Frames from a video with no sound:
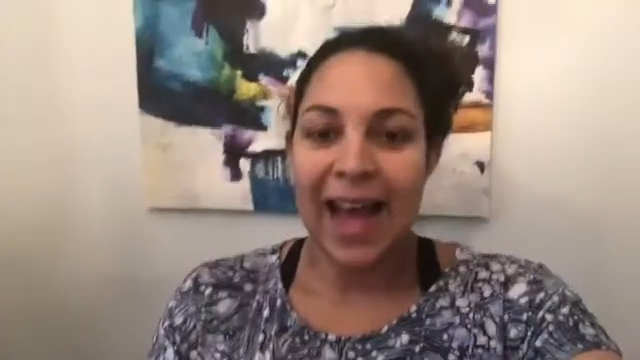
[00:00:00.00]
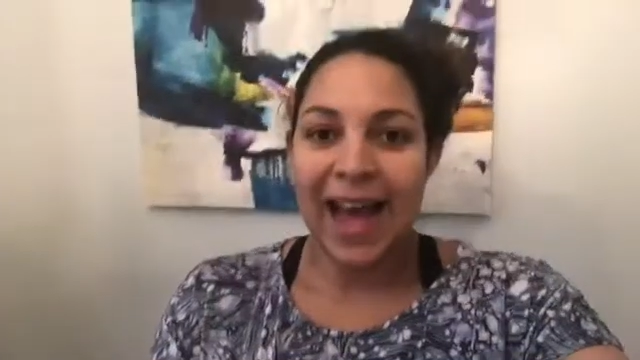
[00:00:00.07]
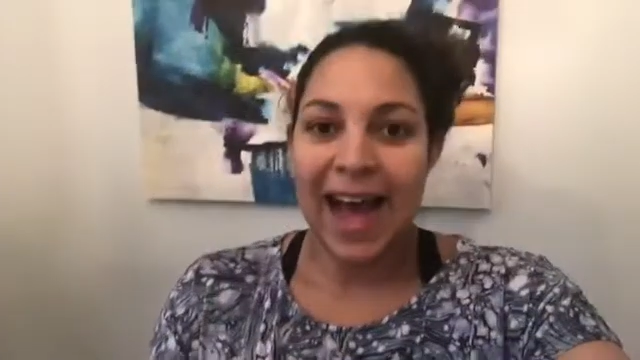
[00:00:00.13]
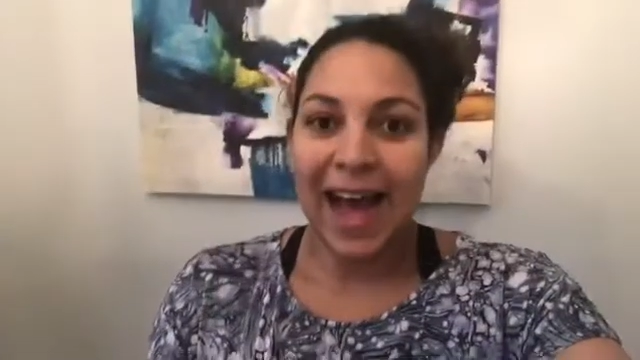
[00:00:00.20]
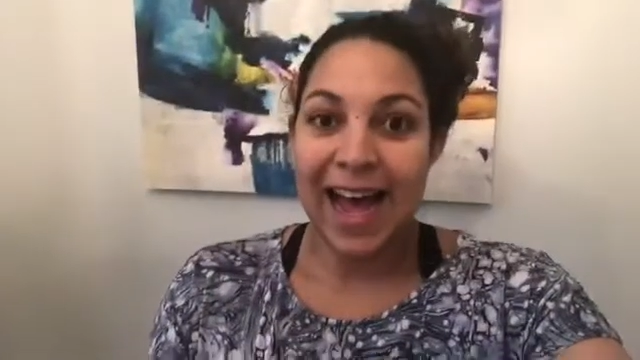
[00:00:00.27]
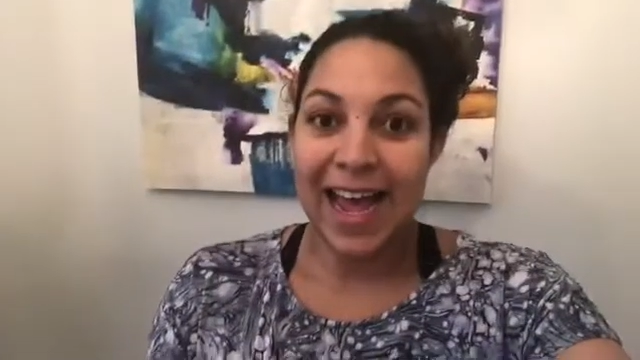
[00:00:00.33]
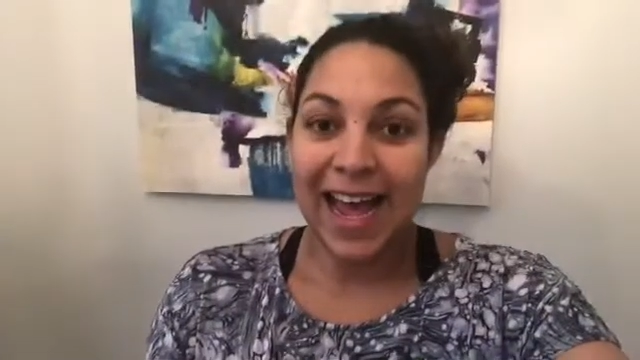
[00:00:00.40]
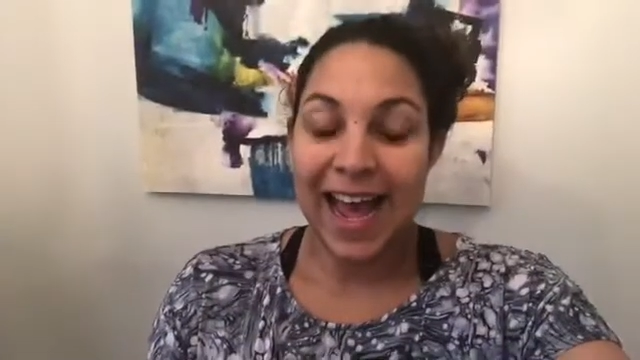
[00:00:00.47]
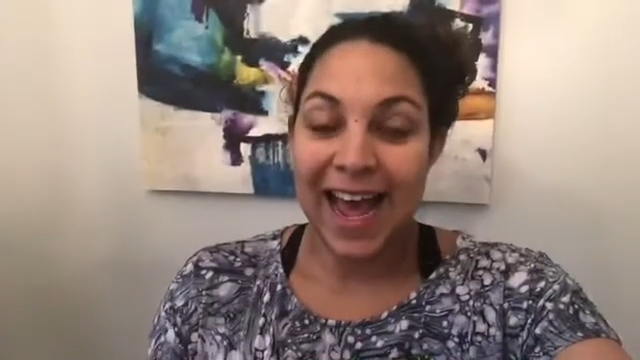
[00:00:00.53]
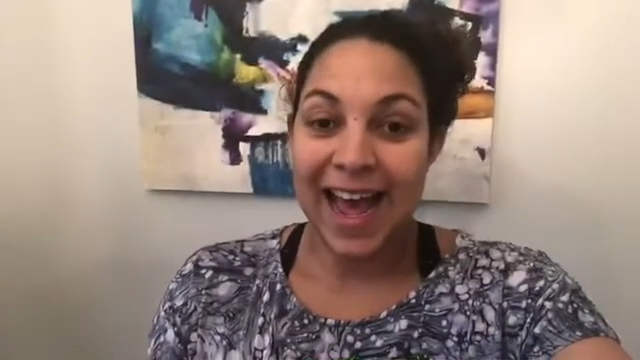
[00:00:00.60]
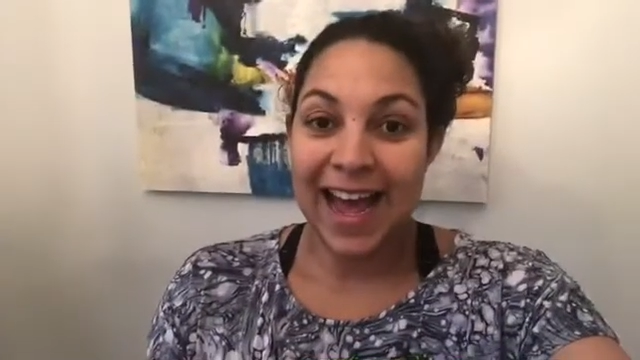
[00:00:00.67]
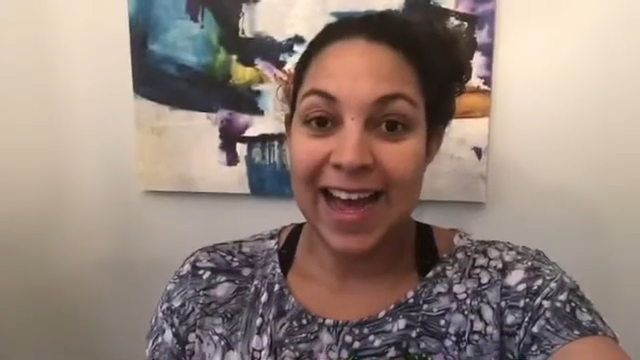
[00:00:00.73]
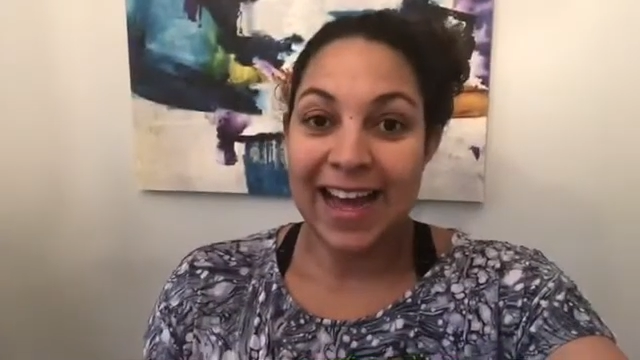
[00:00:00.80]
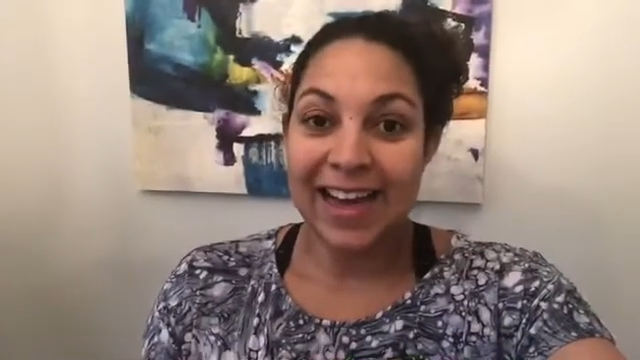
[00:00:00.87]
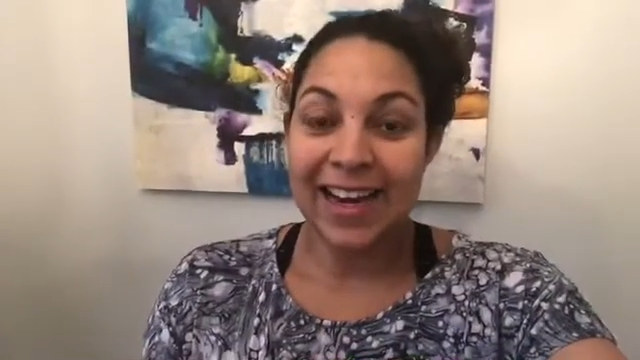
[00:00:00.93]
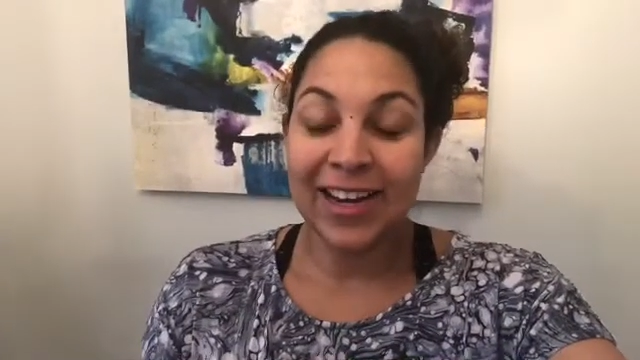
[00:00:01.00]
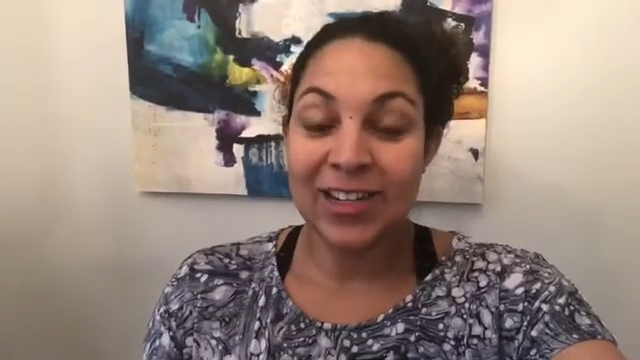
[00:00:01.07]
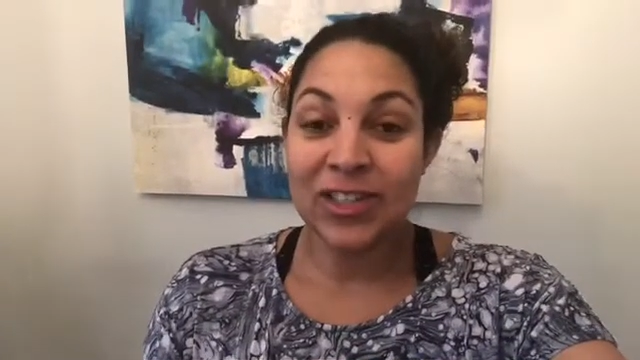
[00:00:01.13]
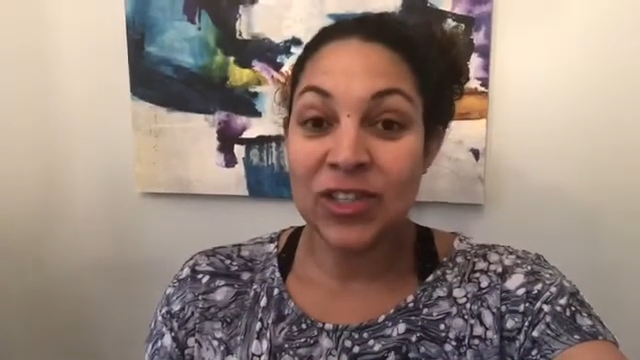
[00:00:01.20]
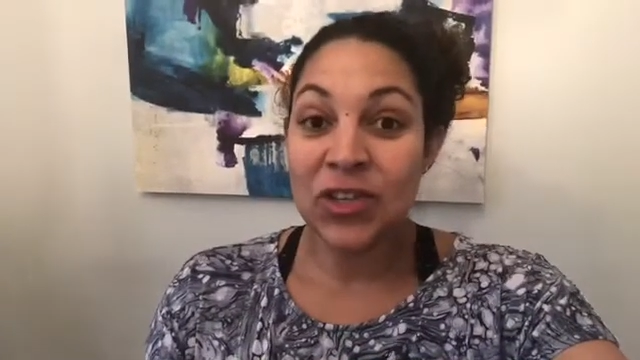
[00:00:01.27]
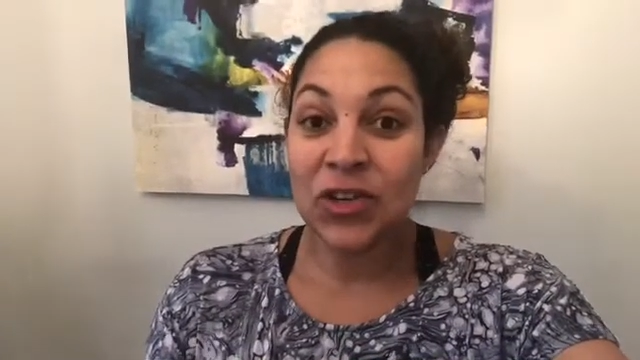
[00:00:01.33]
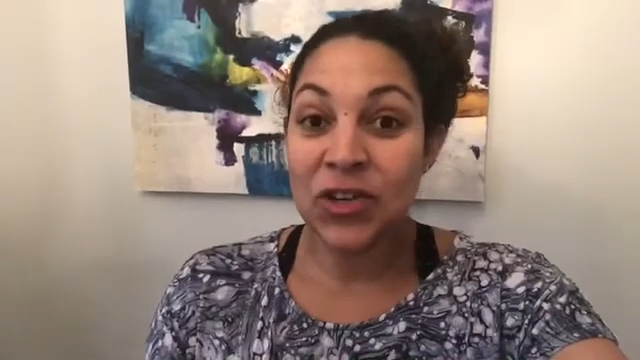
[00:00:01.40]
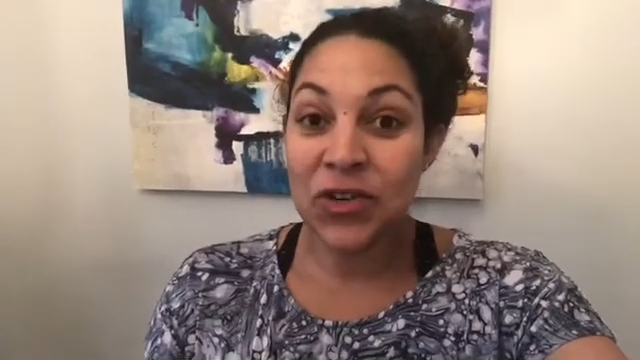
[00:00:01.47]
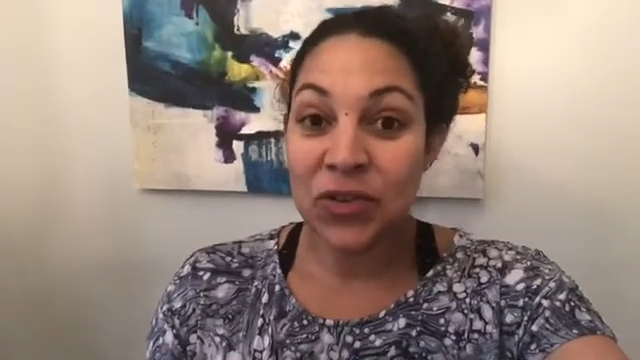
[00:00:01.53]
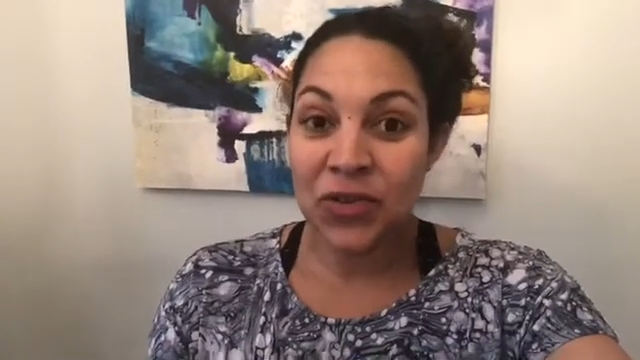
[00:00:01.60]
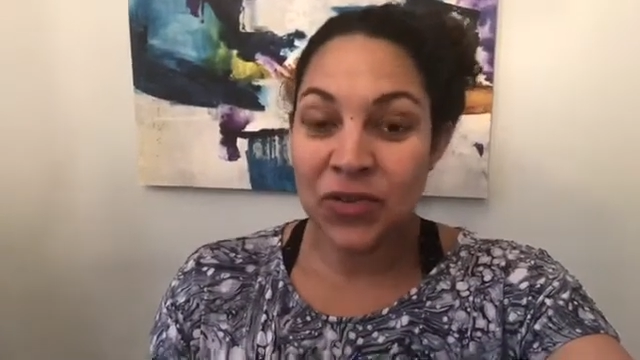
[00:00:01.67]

I had 2